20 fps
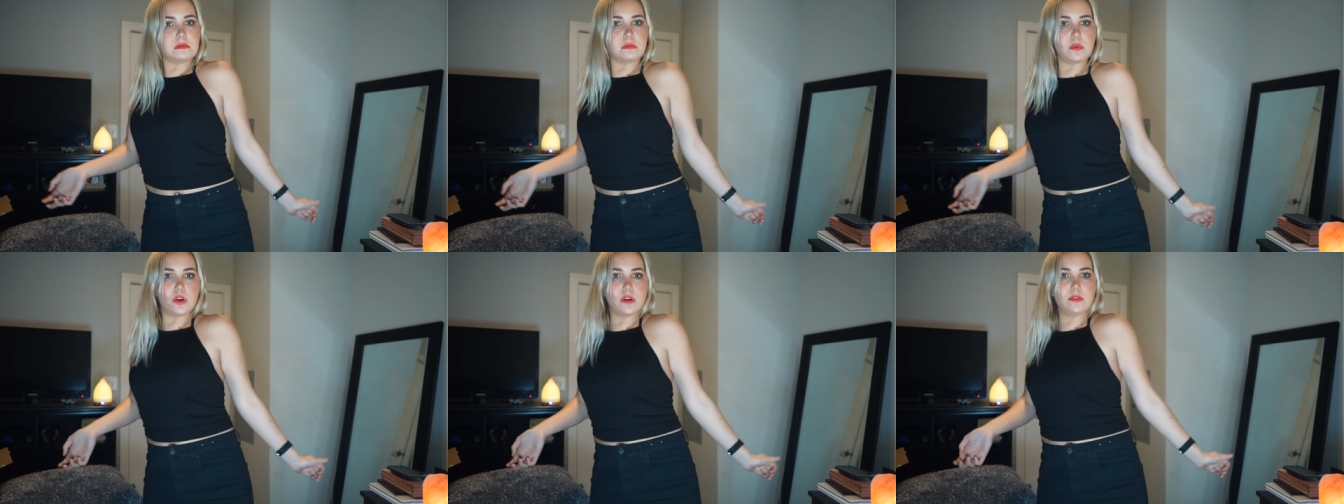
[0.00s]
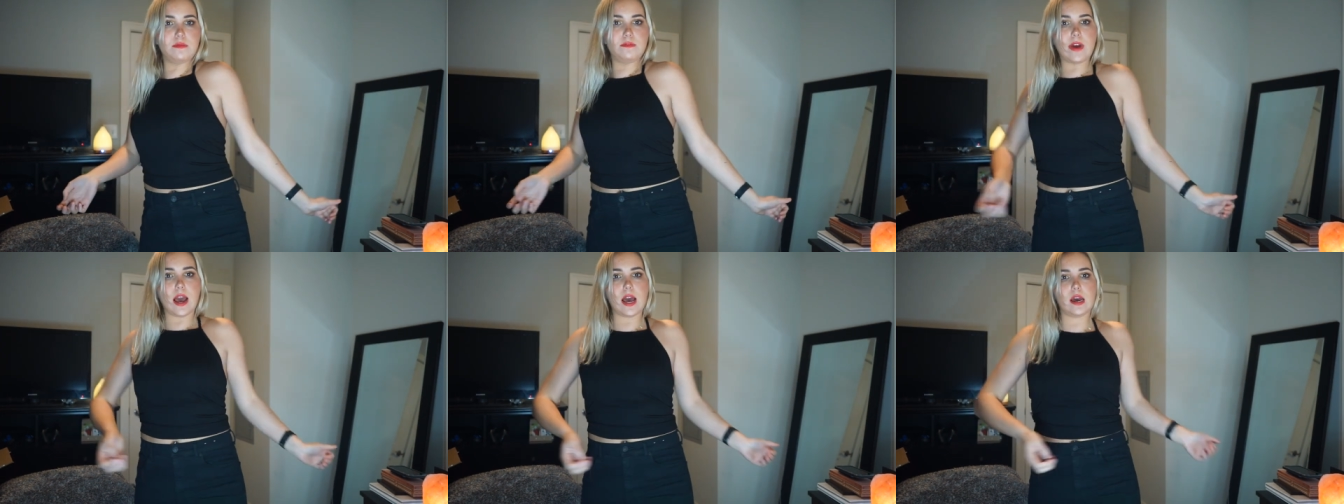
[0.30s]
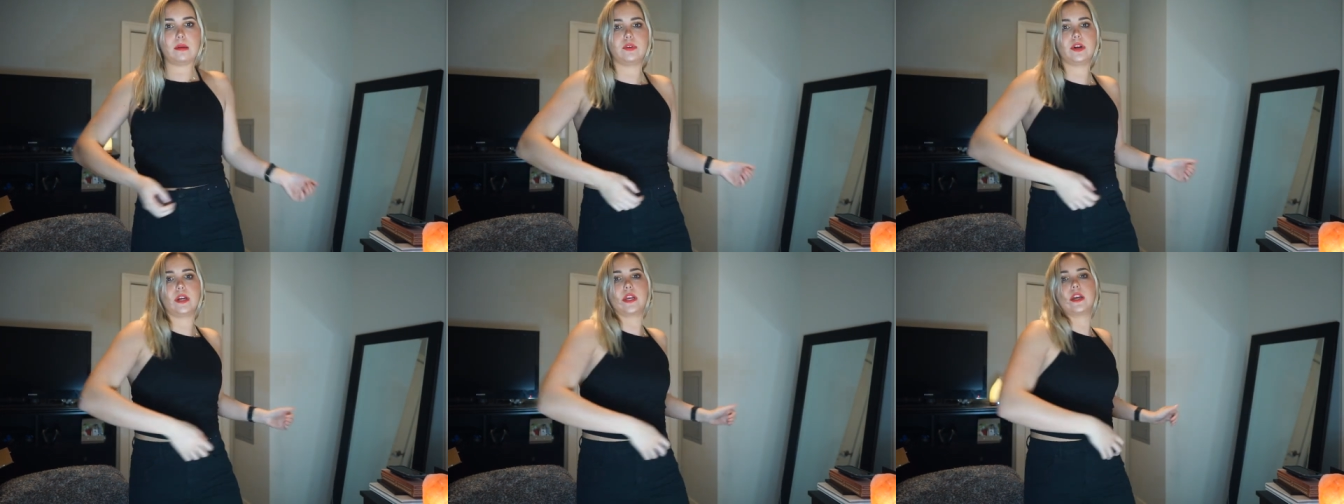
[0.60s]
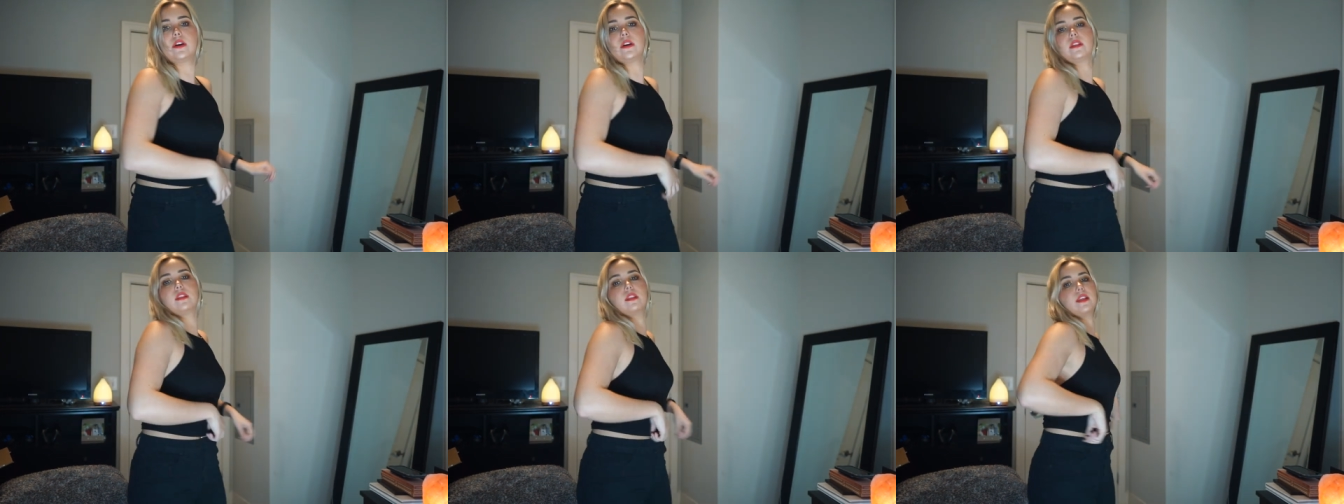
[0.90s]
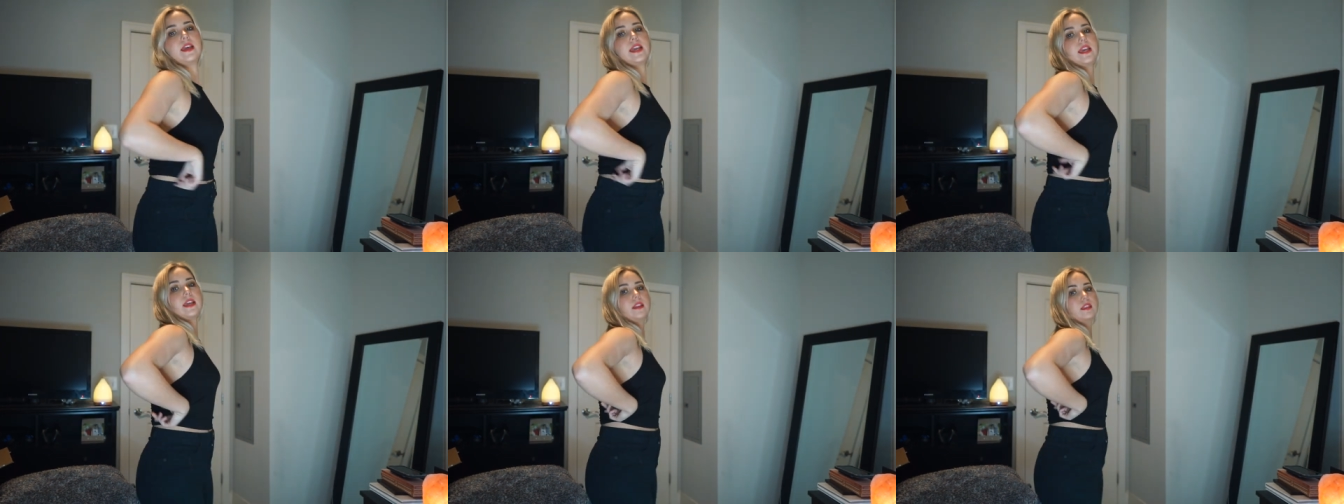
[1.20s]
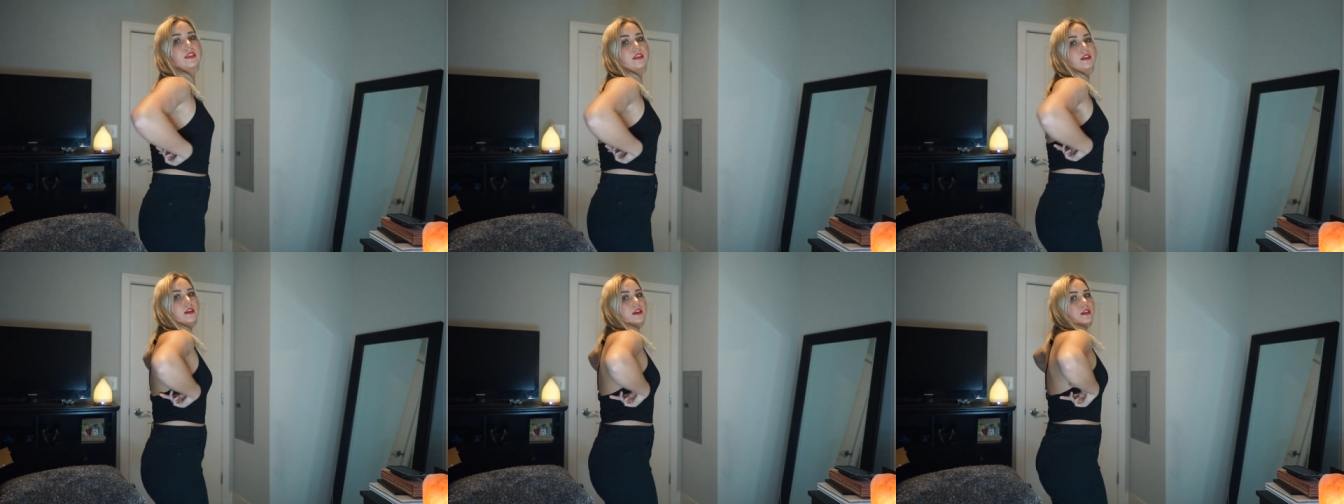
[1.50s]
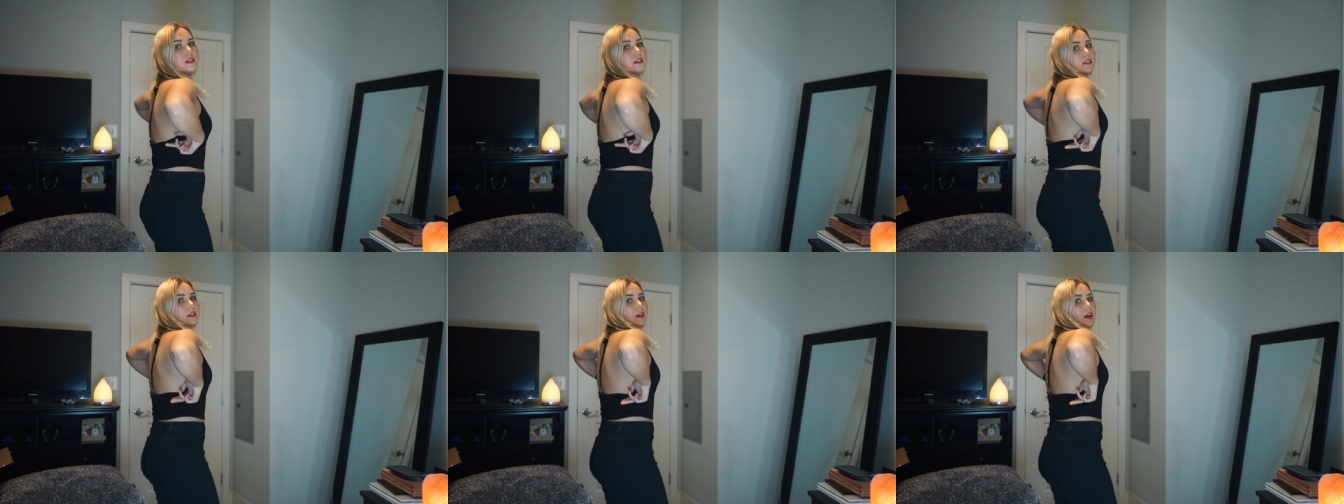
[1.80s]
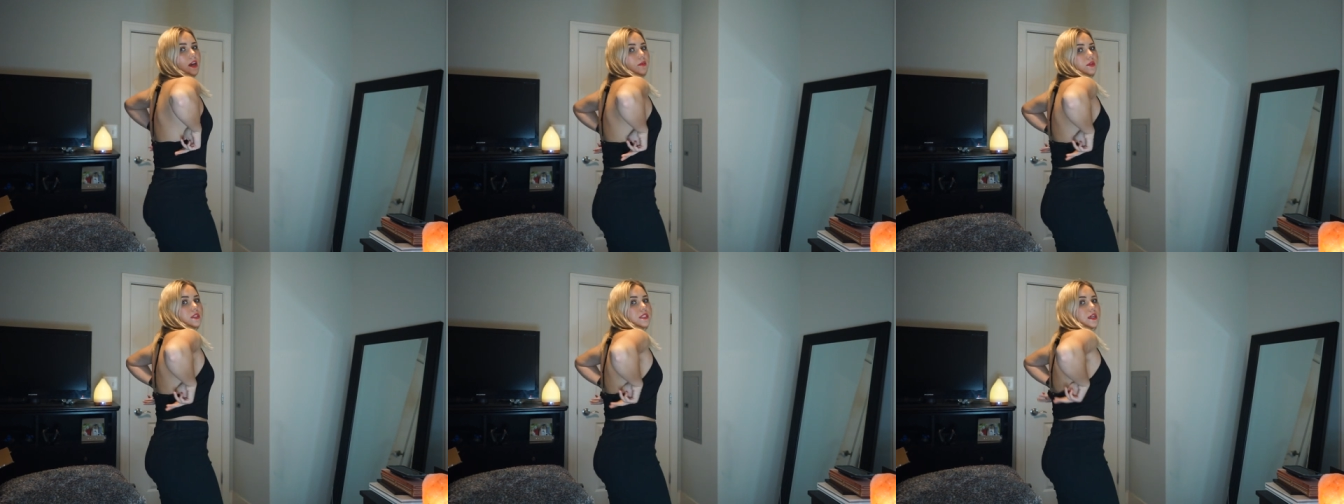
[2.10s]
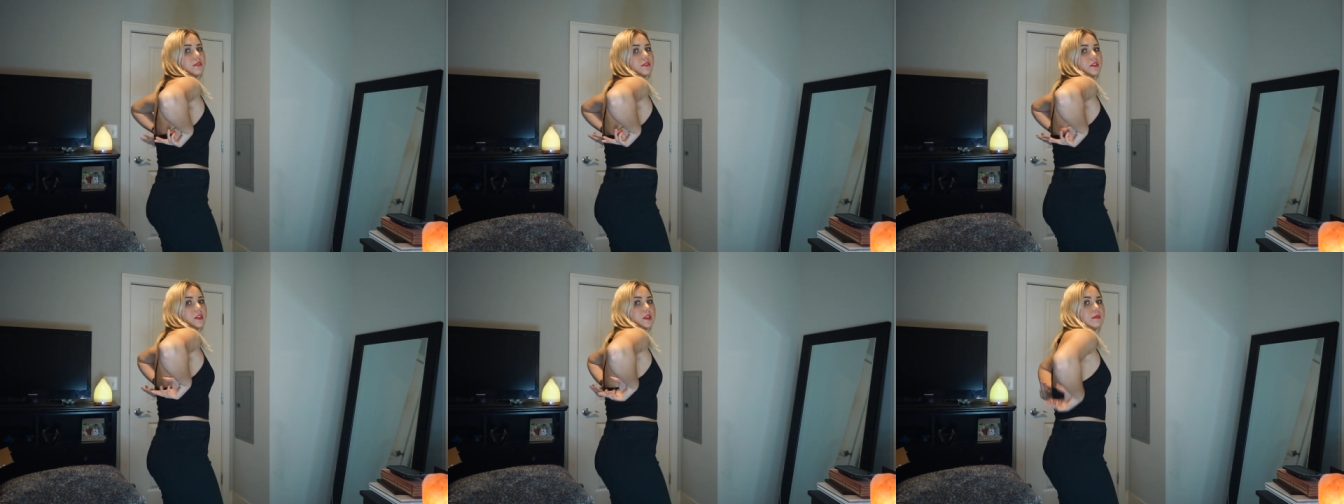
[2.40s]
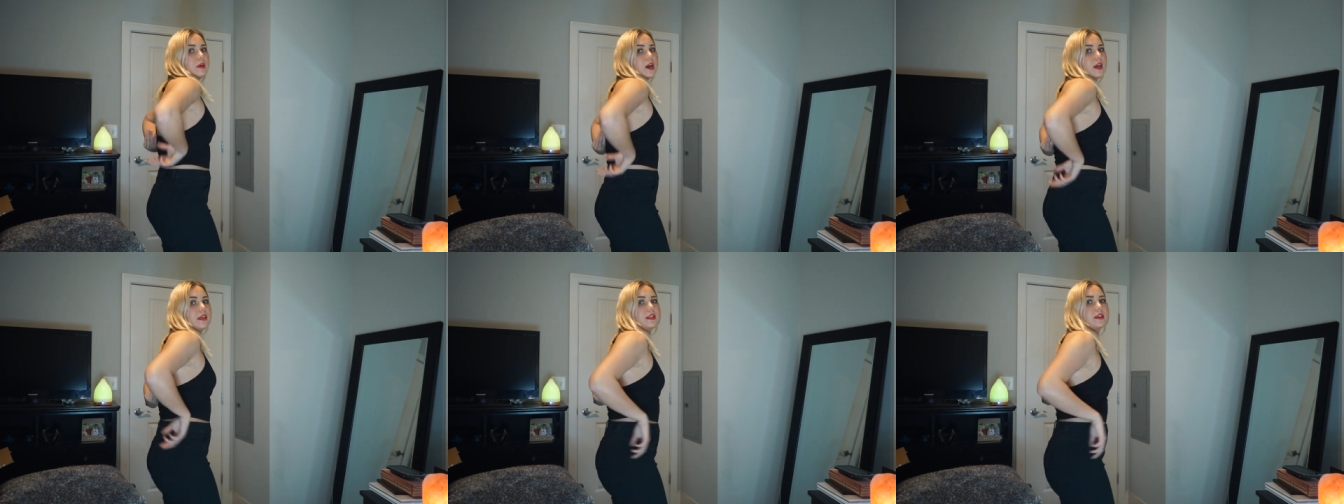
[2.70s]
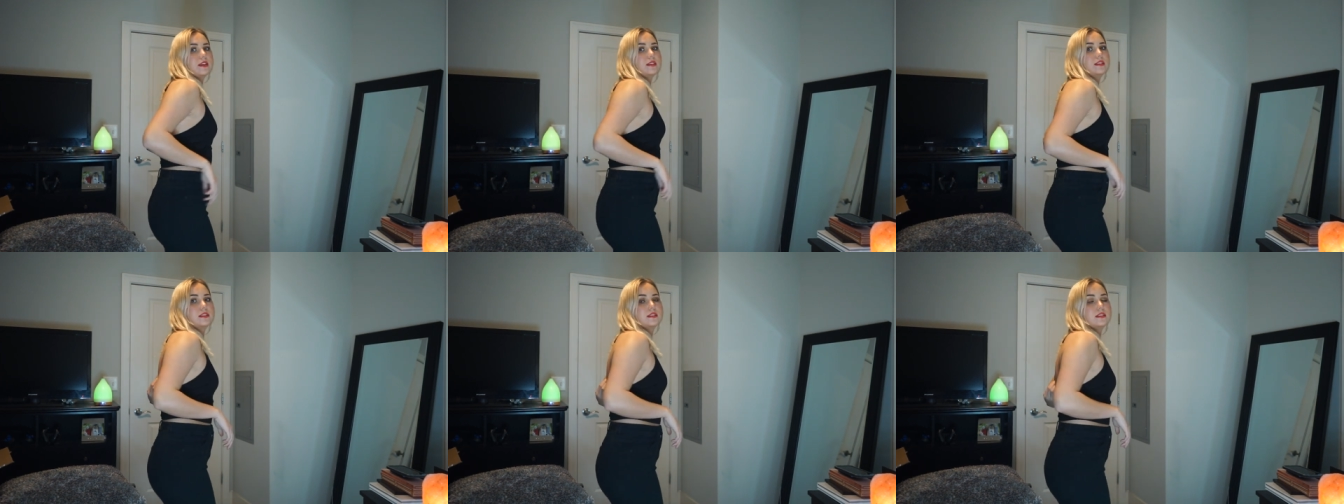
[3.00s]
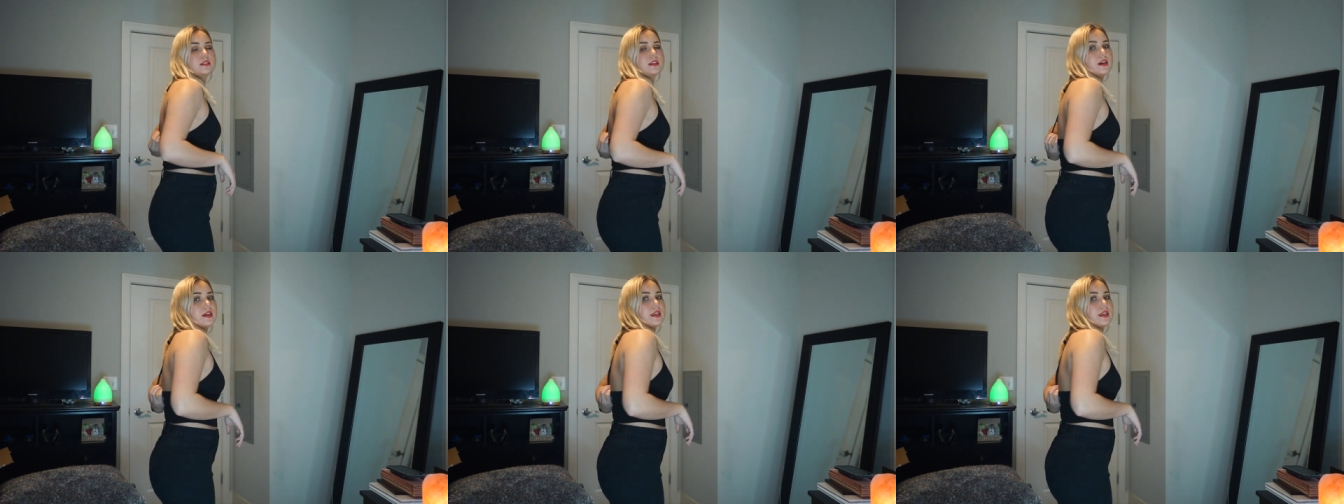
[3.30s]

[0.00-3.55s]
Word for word: Good fabric, good length. I would definitely buy this